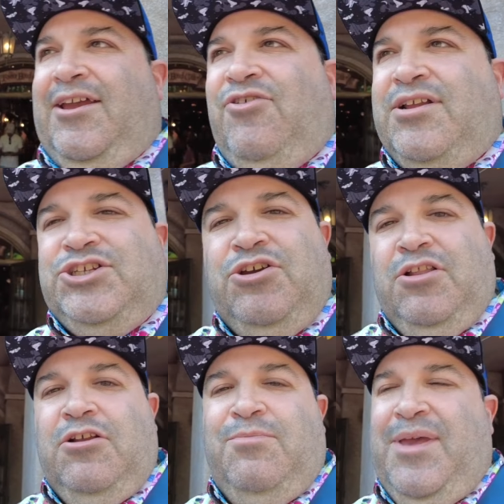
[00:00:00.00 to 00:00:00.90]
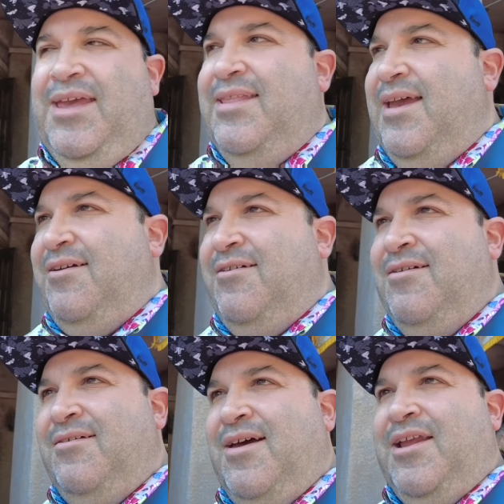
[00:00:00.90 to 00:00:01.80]
I tried to show you a little bit in there.
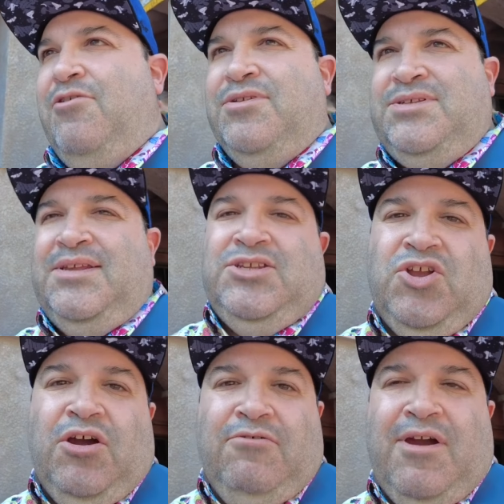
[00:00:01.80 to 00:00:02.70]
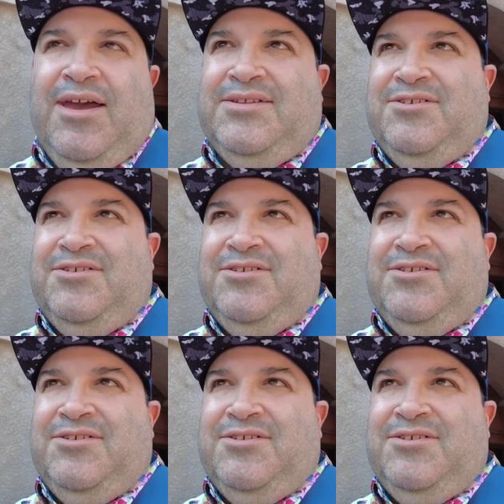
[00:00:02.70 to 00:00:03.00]
I know it's it's a dark ride,